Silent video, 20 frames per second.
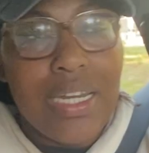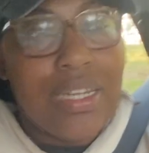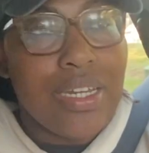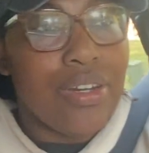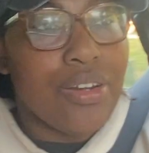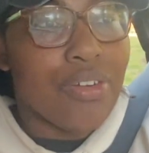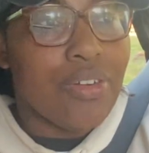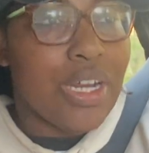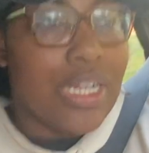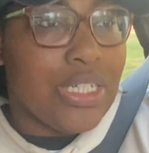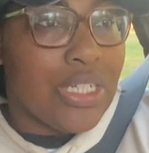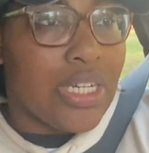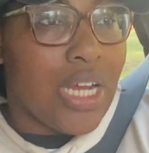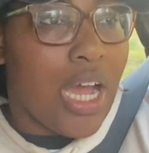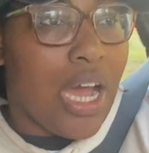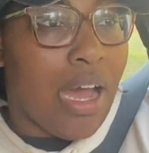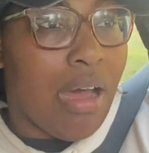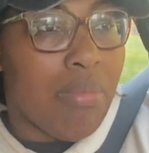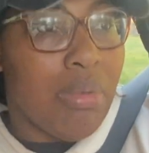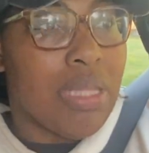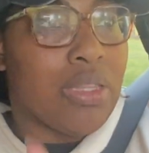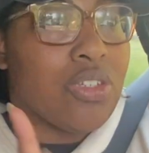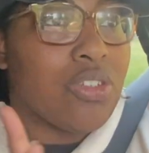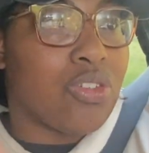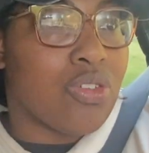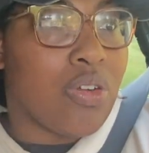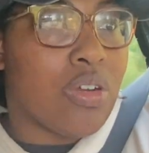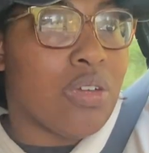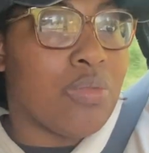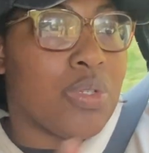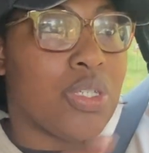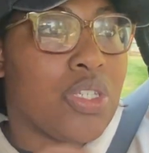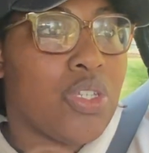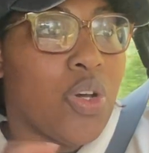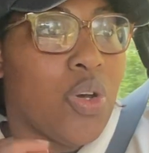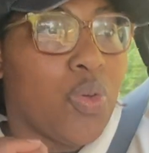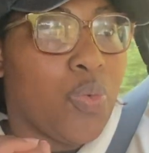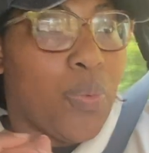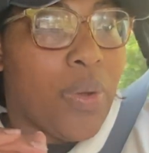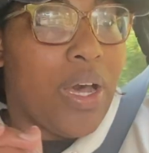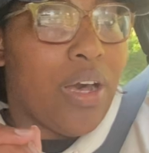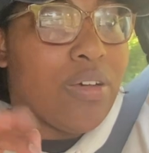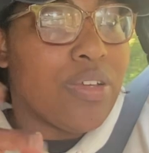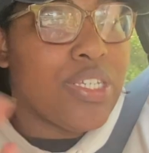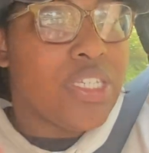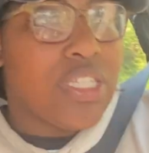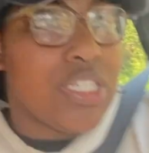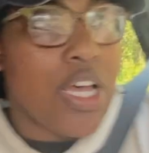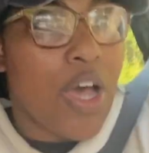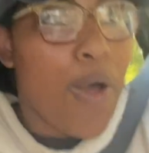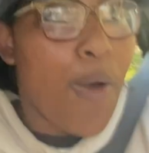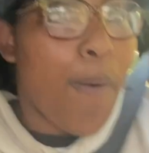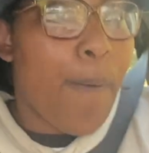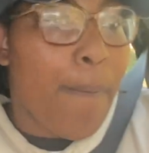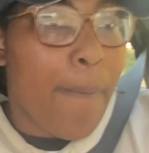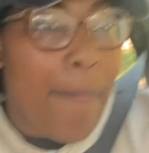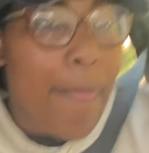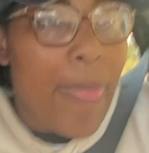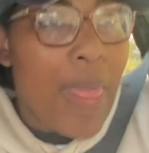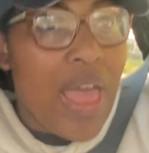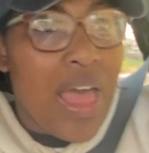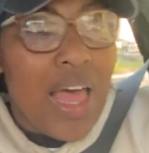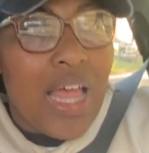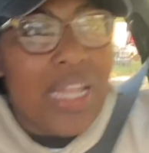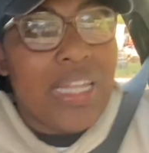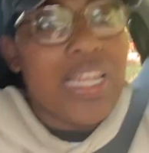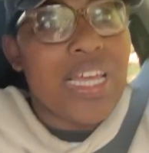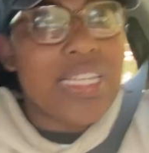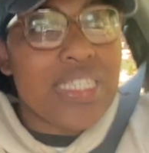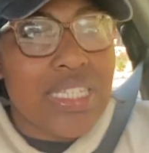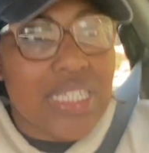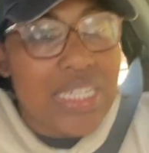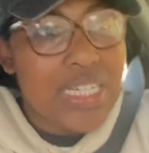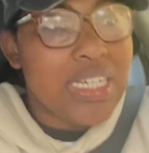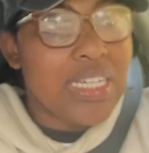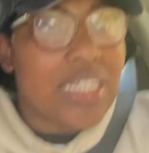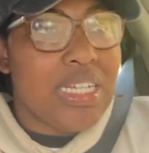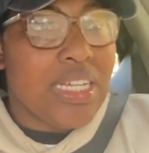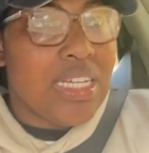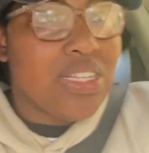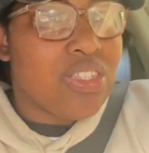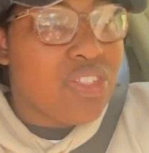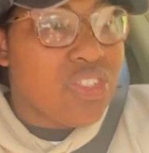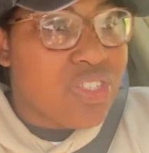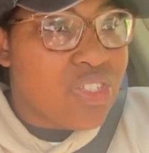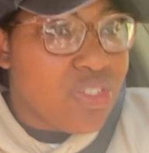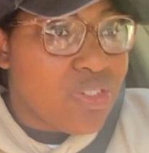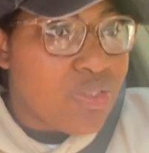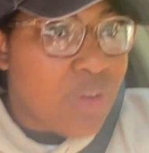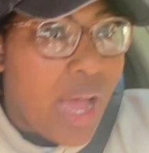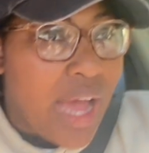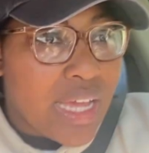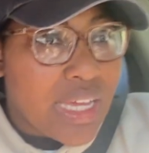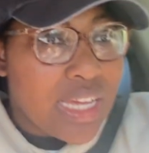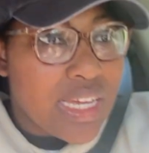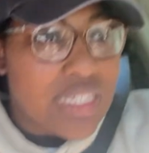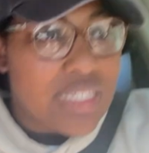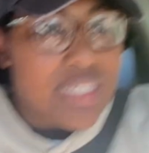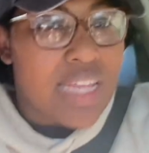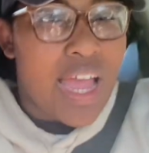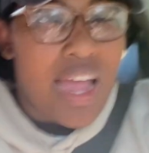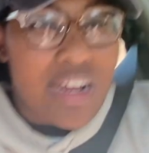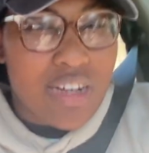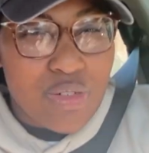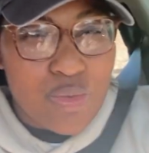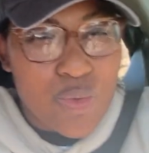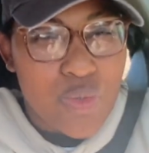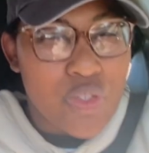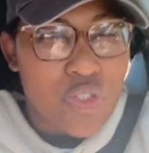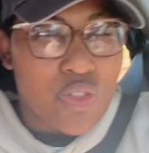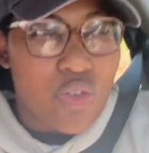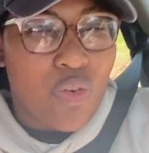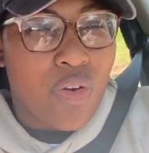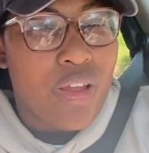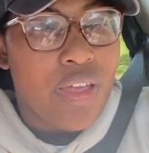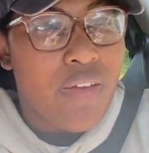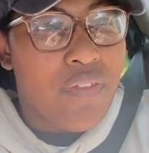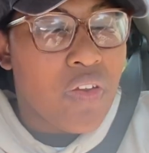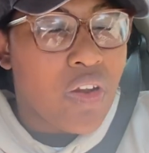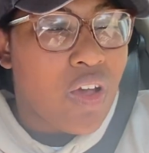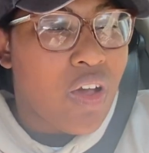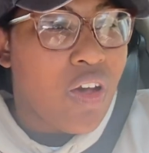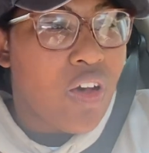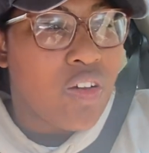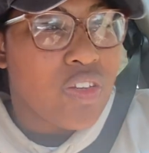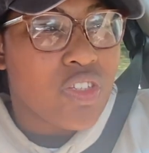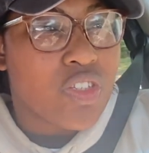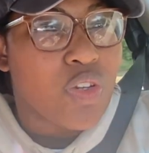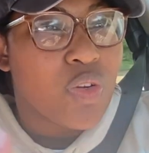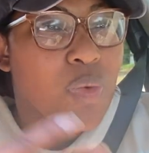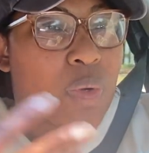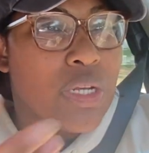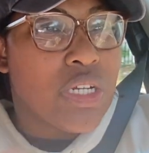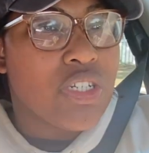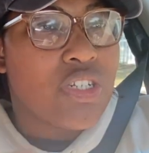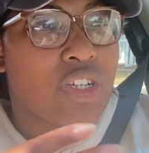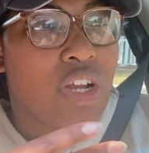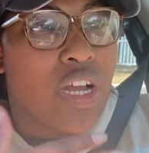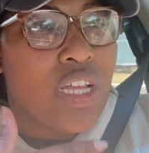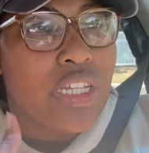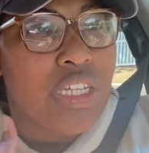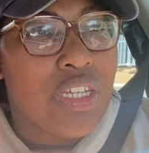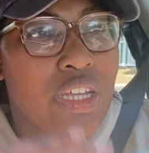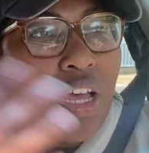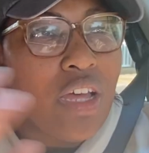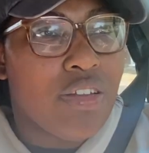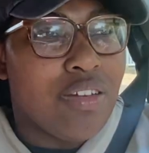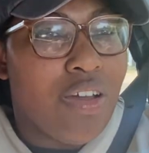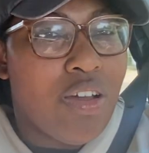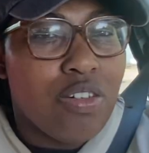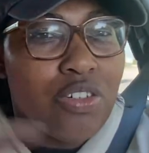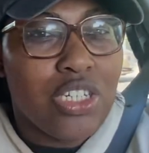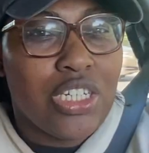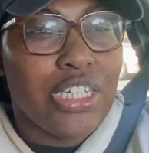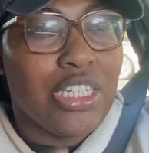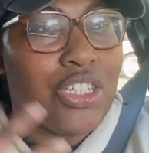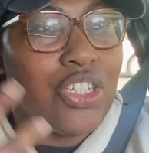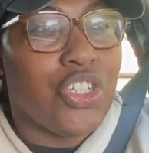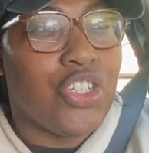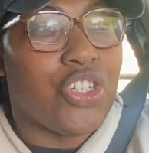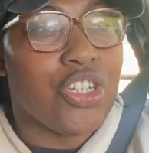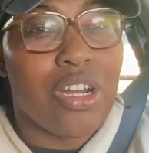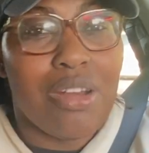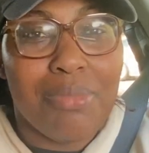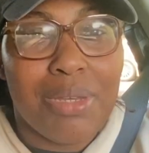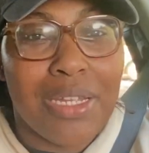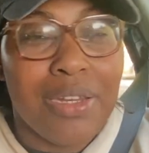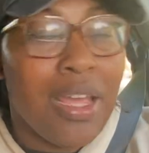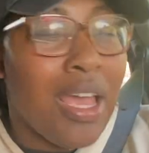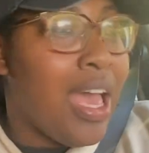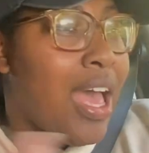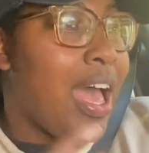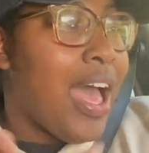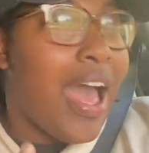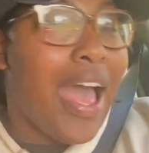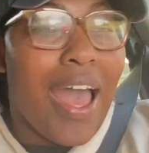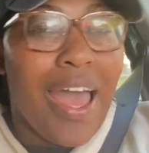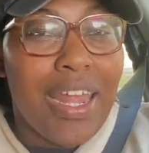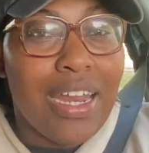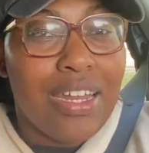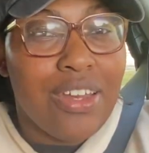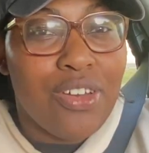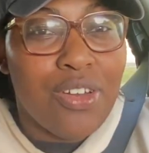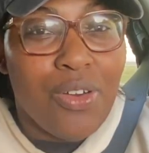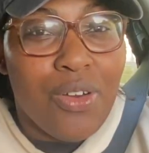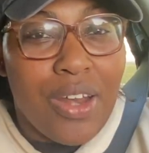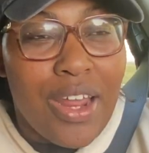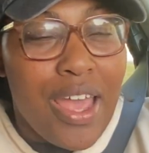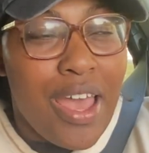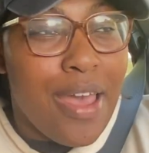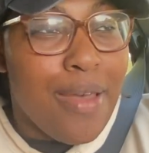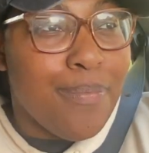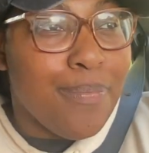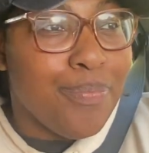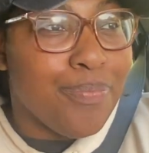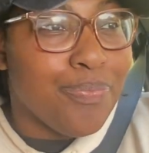did a great job and the story was told well. So let's get into, I guess, the actual story of it all. So Queen Charlotte, y'all know she's German. I didn't know that.